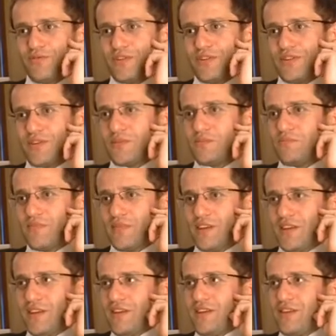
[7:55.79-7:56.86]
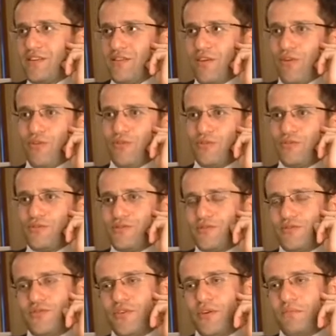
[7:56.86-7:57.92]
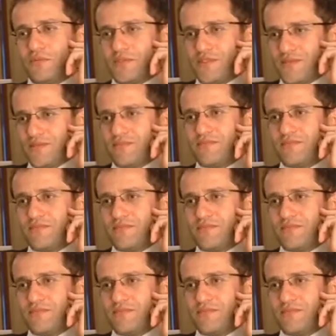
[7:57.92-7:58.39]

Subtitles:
the goals and dreams.